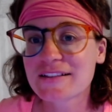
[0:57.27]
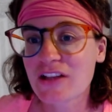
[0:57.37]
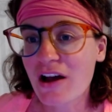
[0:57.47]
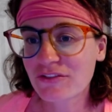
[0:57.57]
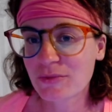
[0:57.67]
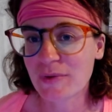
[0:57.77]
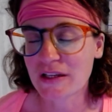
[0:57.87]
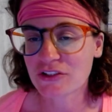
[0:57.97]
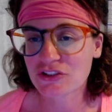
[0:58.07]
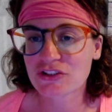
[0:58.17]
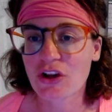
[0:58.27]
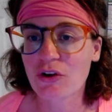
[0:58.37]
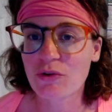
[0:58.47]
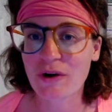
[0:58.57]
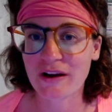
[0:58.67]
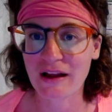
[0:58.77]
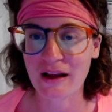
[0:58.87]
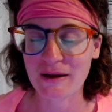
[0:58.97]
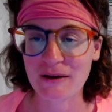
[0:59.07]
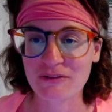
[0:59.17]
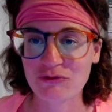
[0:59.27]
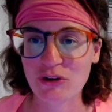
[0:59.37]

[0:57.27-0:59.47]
soft pitch. So, for